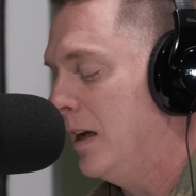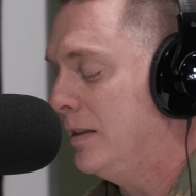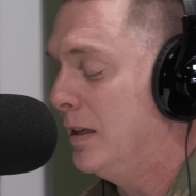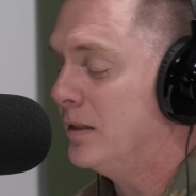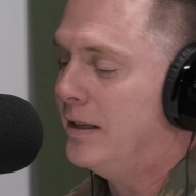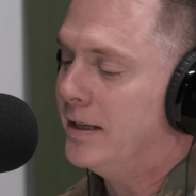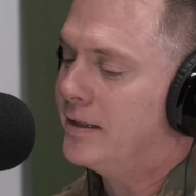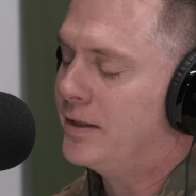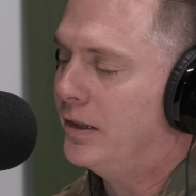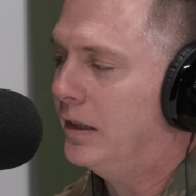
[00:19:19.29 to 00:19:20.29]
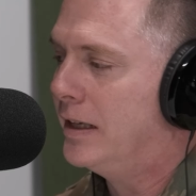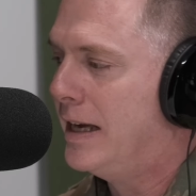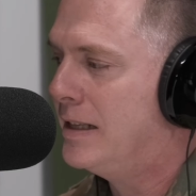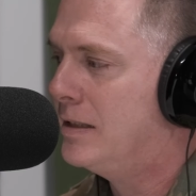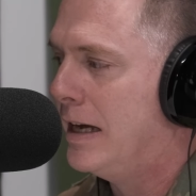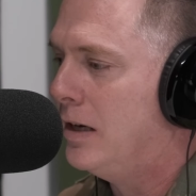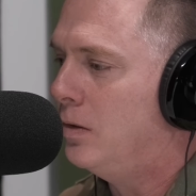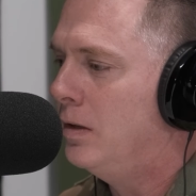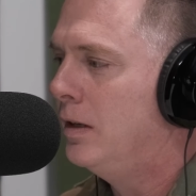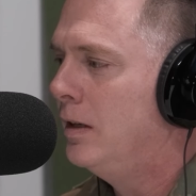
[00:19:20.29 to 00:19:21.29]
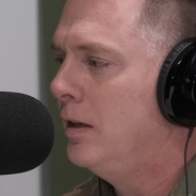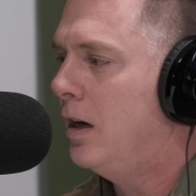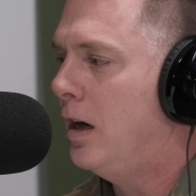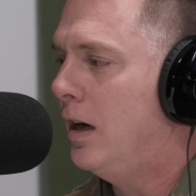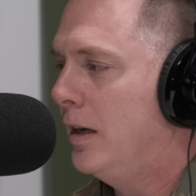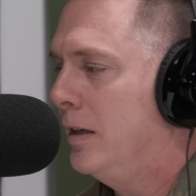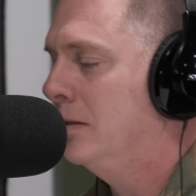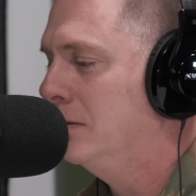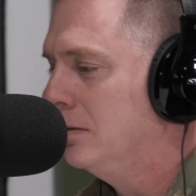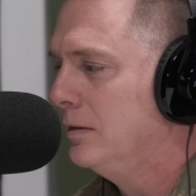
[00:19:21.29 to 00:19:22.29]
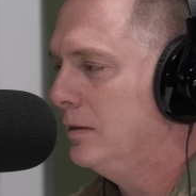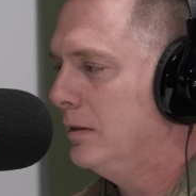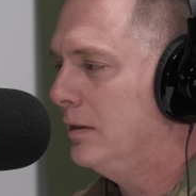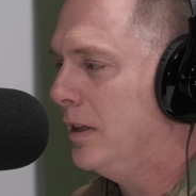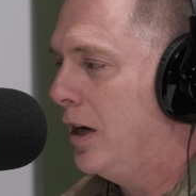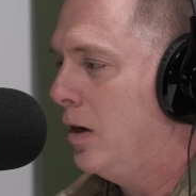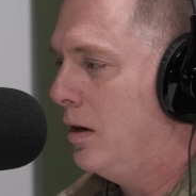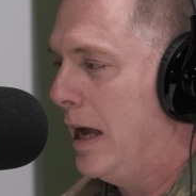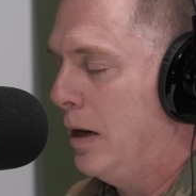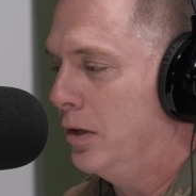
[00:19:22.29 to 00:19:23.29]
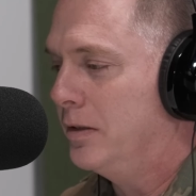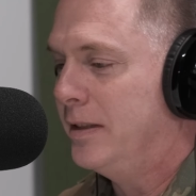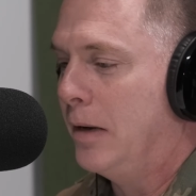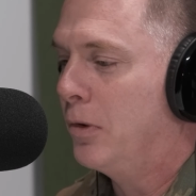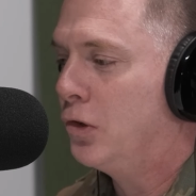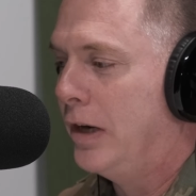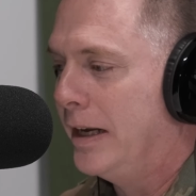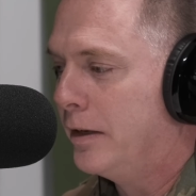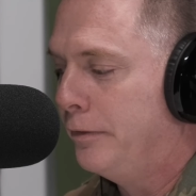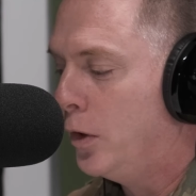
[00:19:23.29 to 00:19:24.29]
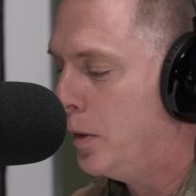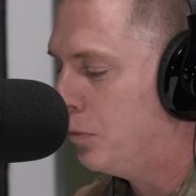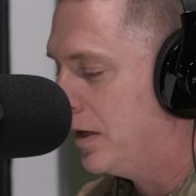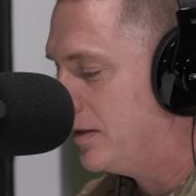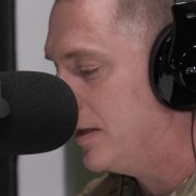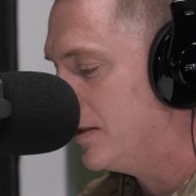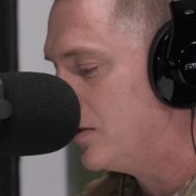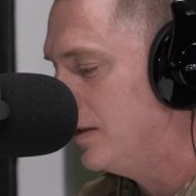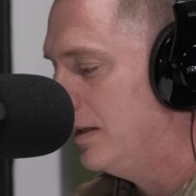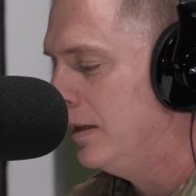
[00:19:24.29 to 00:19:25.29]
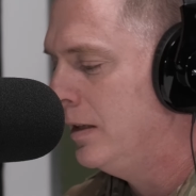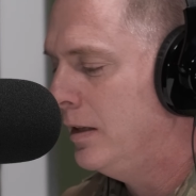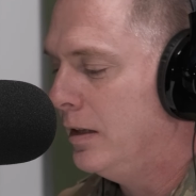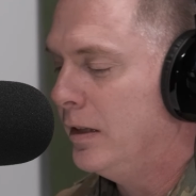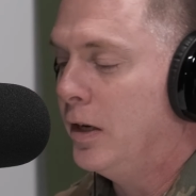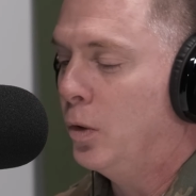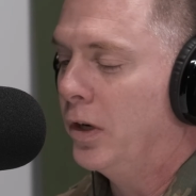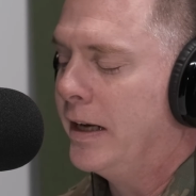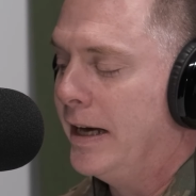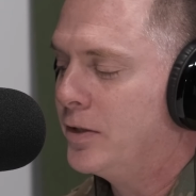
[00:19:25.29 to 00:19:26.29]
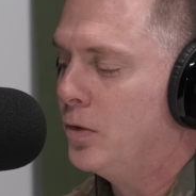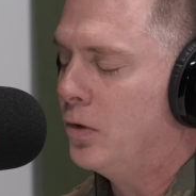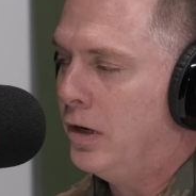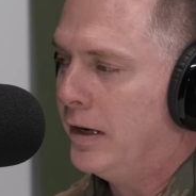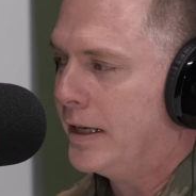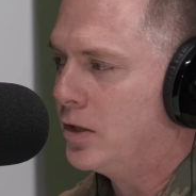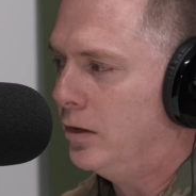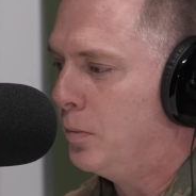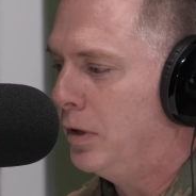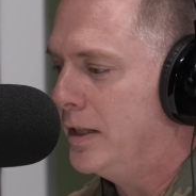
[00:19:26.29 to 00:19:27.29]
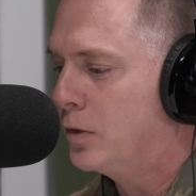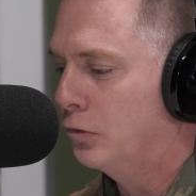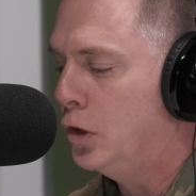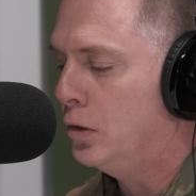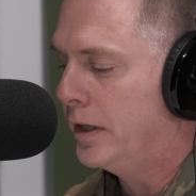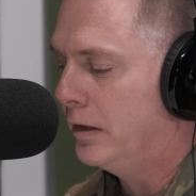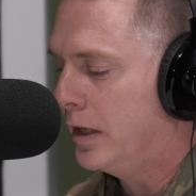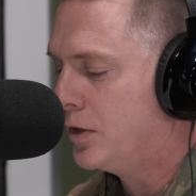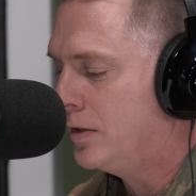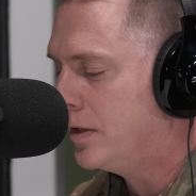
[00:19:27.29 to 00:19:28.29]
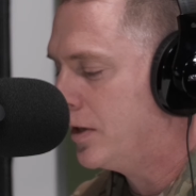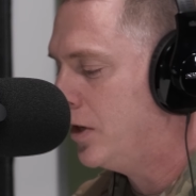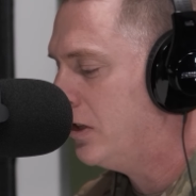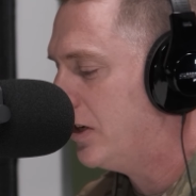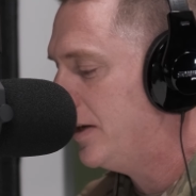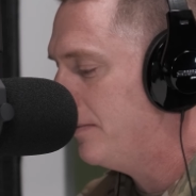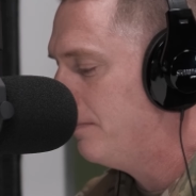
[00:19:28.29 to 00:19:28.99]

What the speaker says: doesn't necessarily cast doubt on, our democratic voting process? The Oregon National Guard actually plays a role in election security.